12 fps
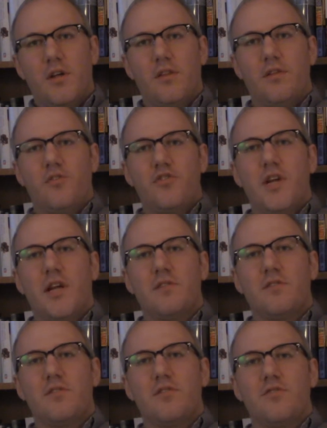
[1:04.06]
the
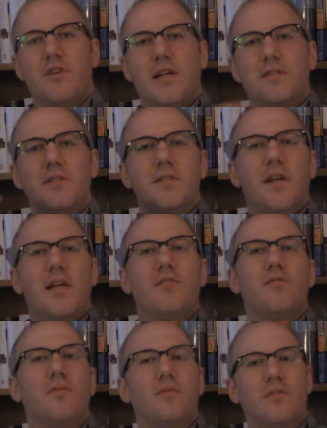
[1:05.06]
chance to transcend
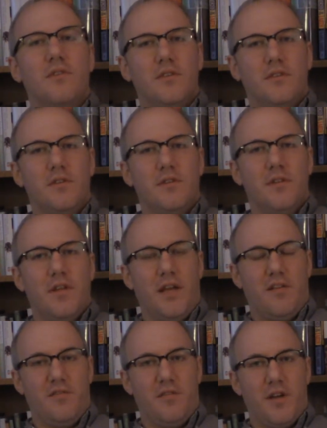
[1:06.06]
toward the
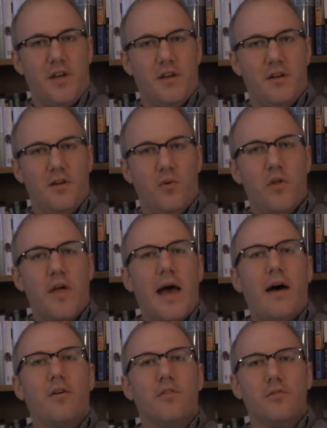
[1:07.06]
infinite
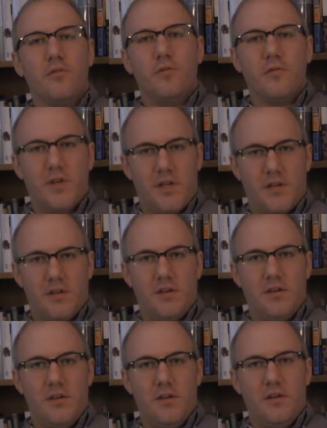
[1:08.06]
without losing
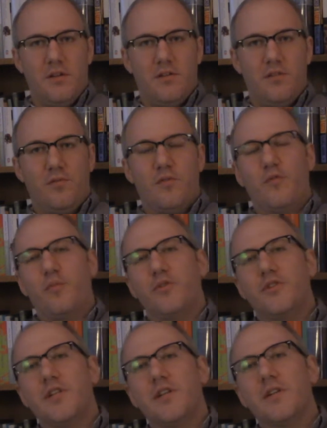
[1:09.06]
the sort of
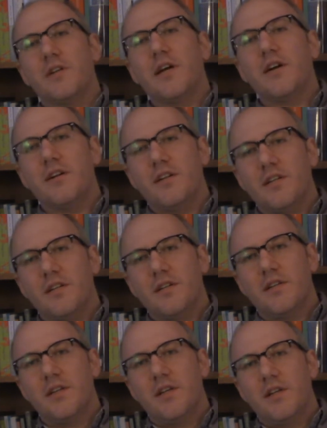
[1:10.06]
particularity
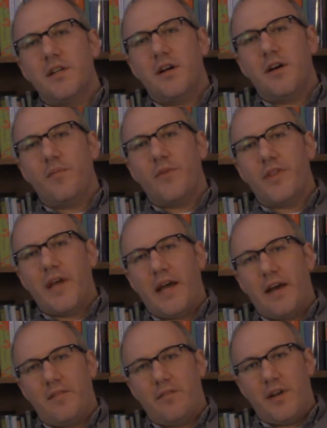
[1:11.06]
that they
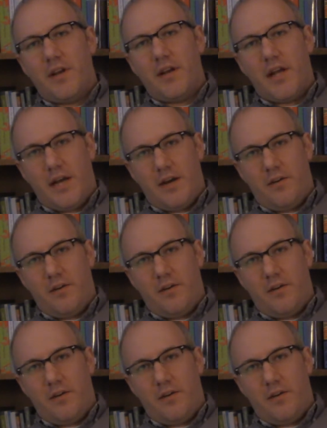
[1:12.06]
have now.